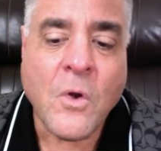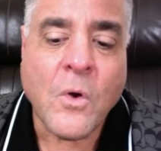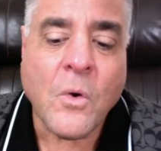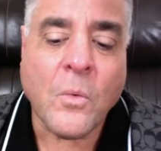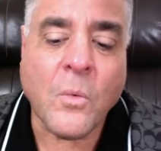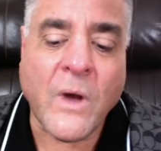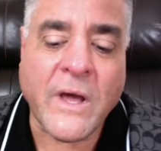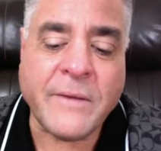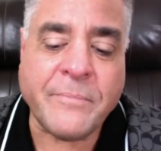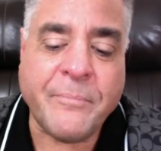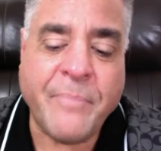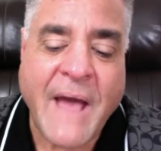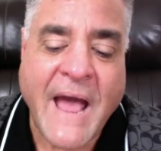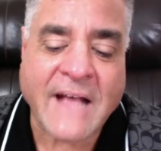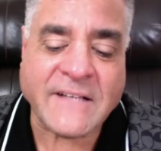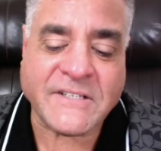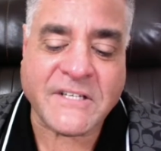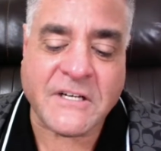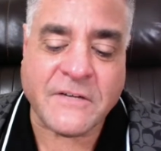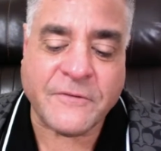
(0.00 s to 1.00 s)
what
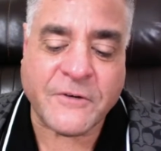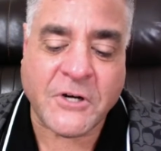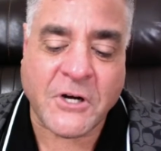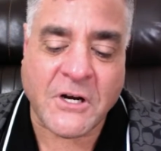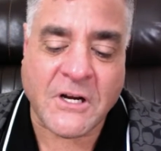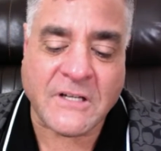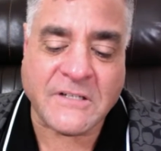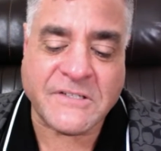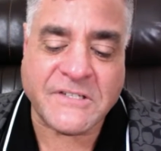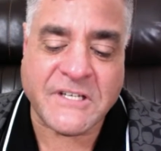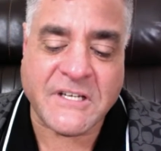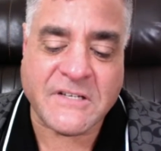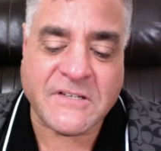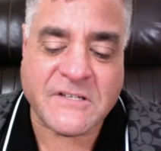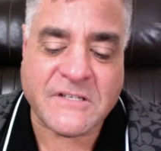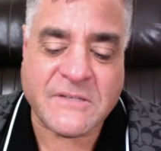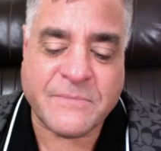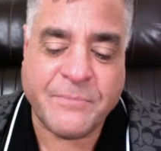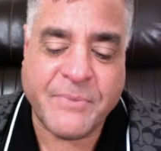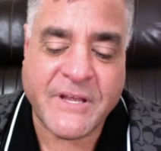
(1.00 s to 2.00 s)
basket of currencies
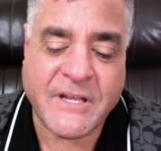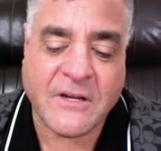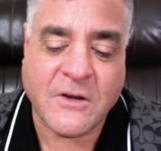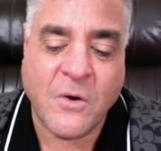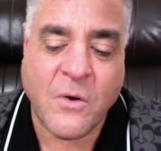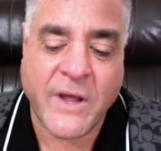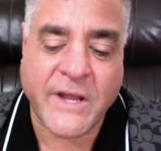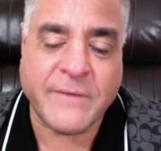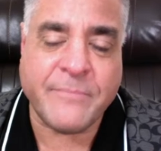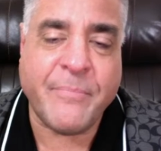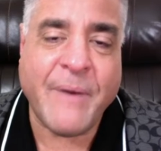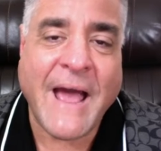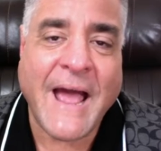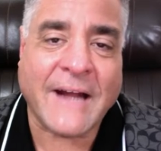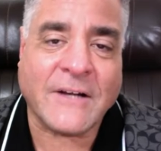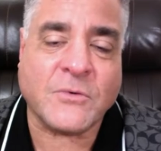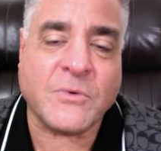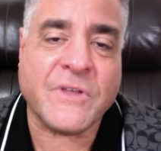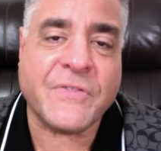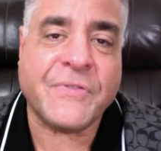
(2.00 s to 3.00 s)
is Bitcoin
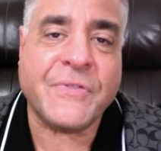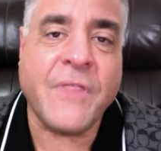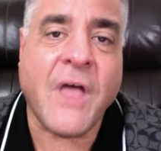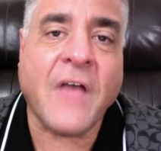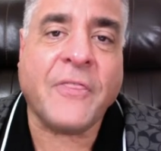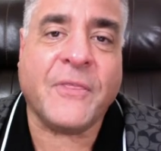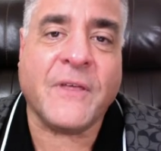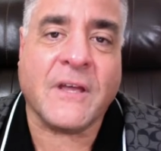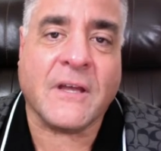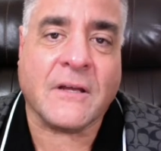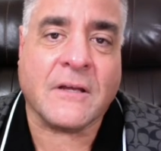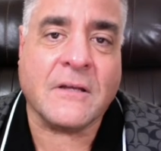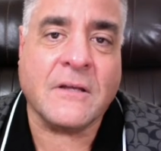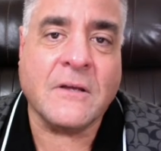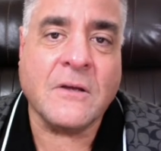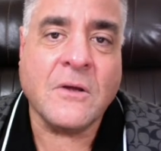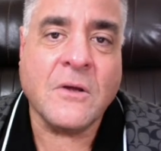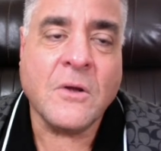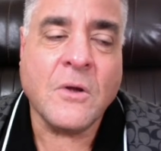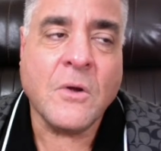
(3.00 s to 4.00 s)
backed with? Nothing.
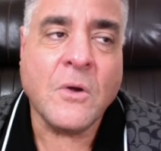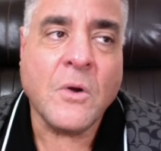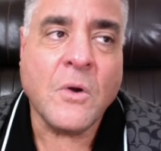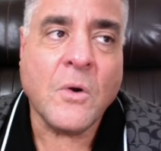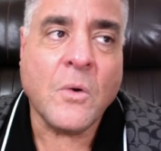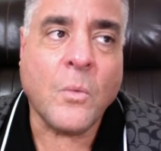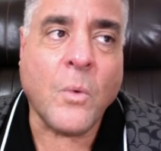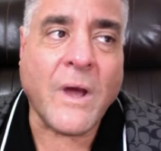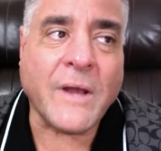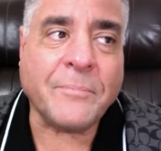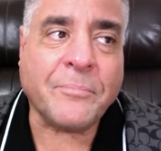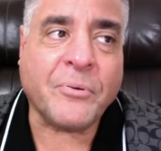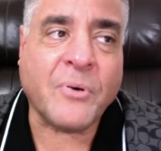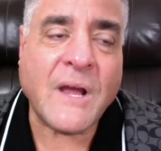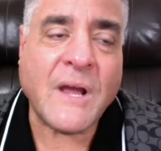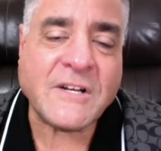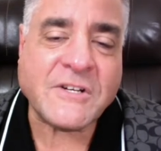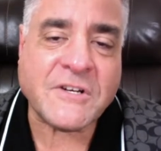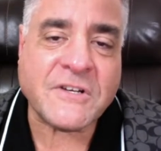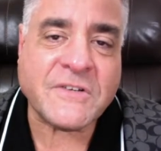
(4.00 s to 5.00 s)
What
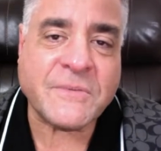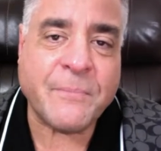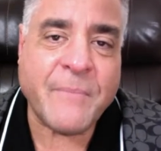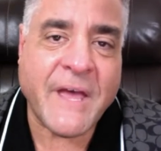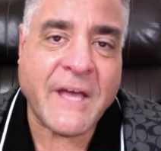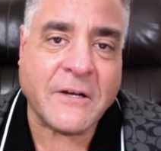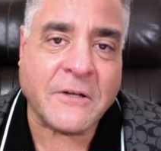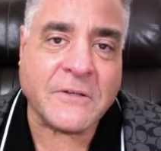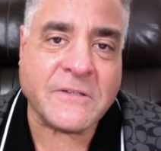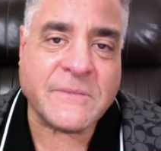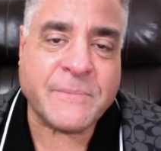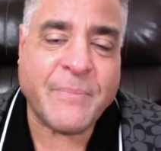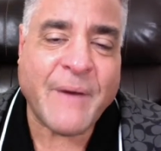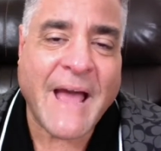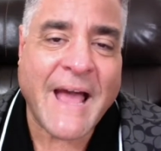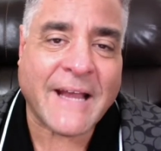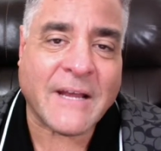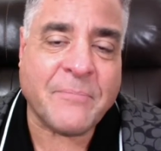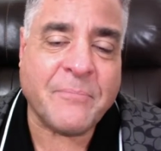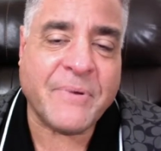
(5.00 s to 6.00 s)
precious metals
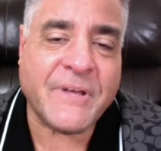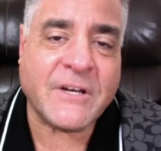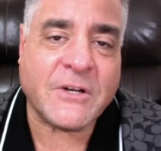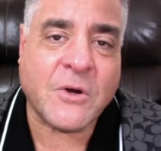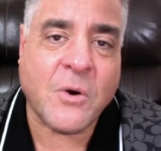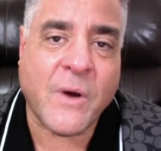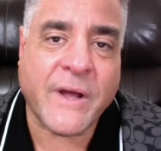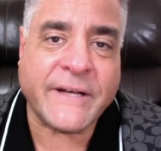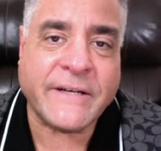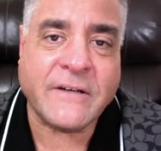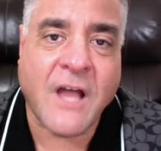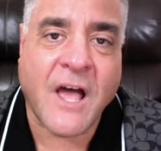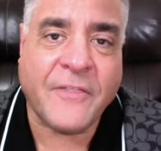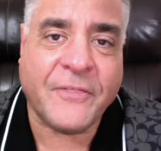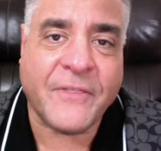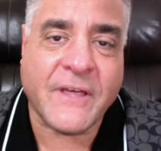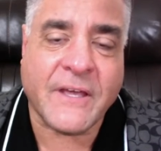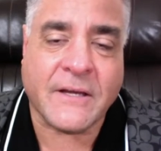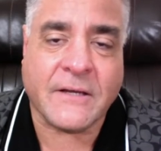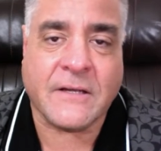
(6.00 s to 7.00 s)
back Bitcoin?
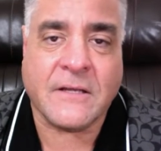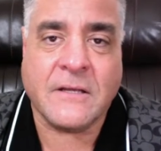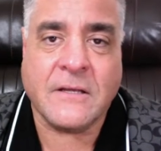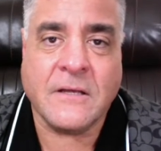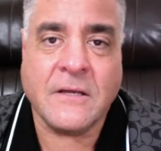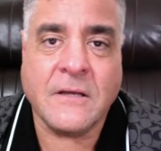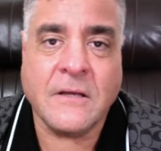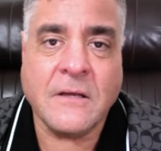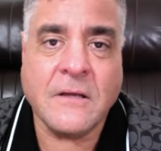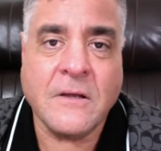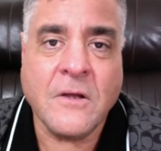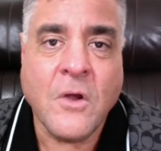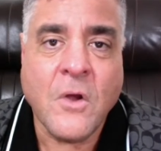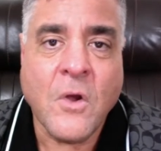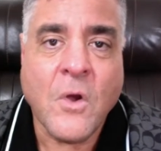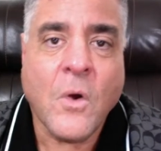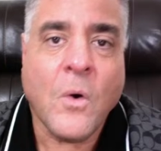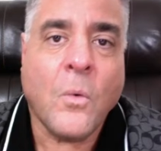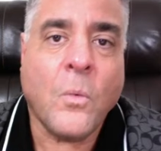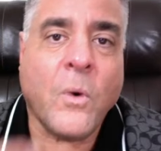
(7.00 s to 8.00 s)
Nothing.
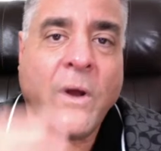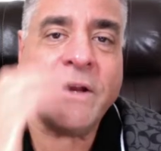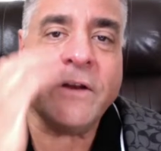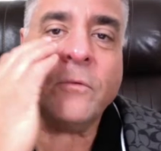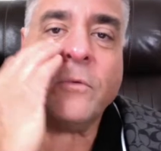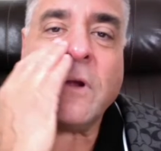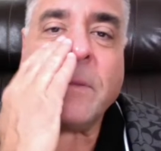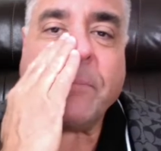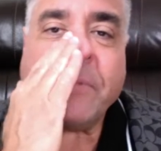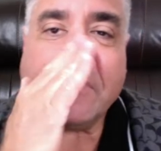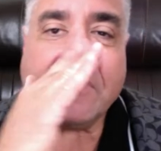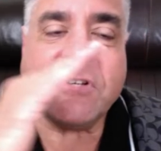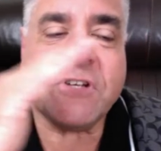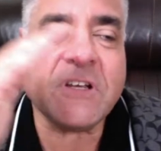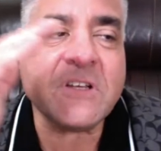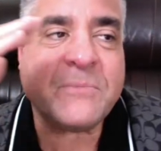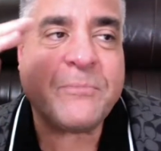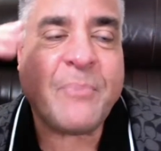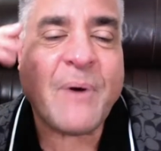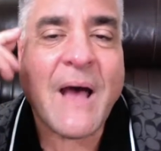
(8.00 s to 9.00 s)
What did Ripple
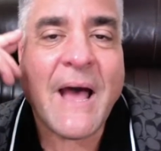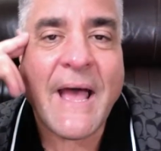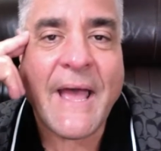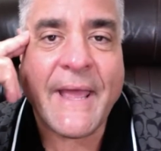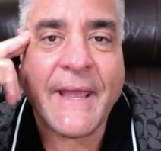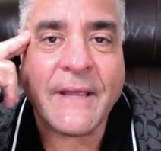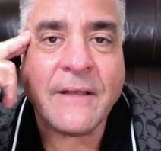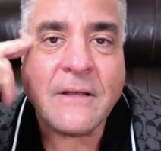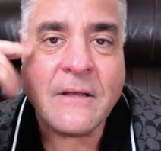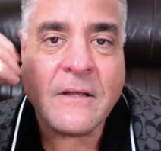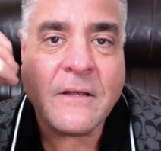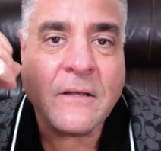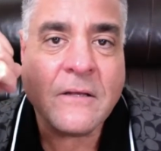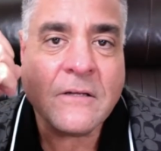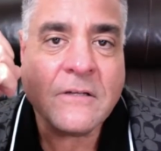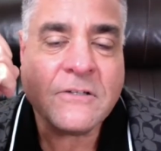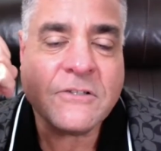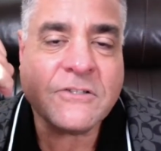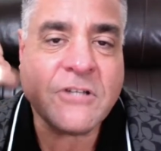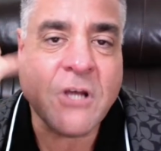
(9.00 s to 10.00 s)
just buy?
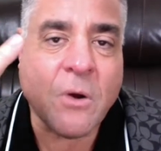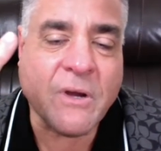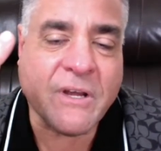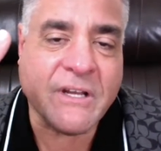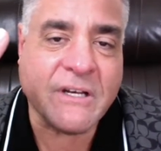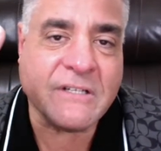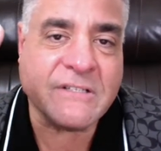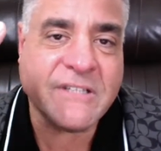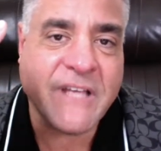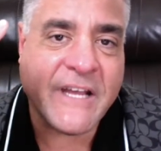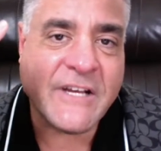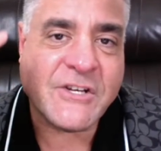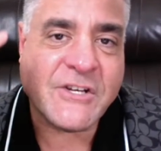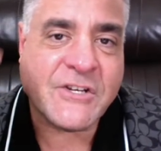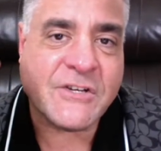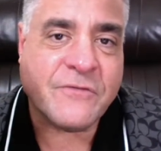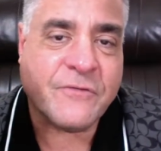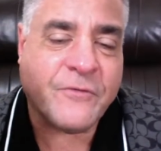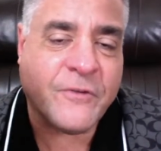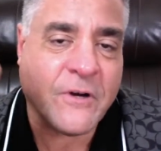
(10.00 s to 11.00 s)

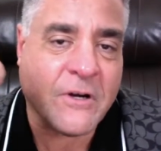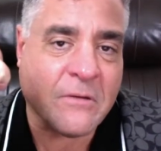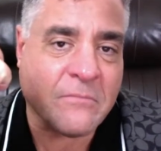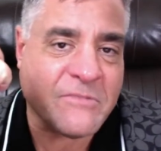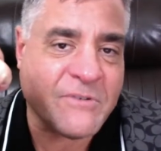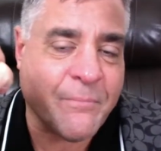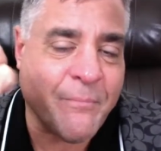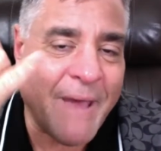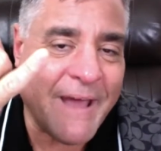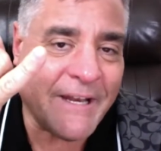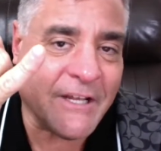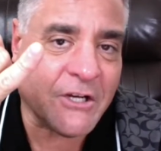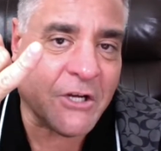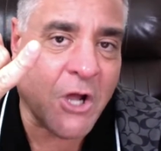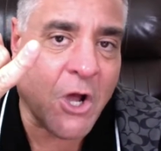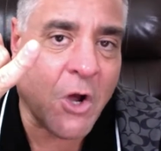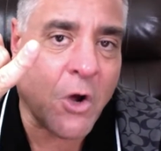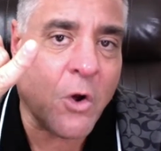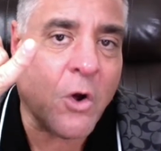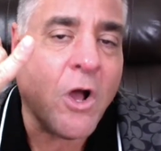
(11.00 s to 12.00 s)
Tokenization firms,
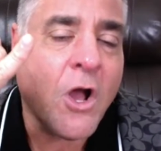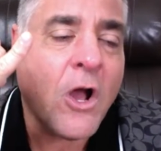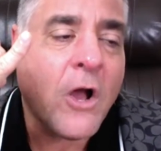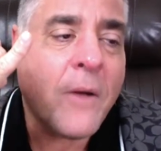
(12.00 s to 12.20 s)
Metaco.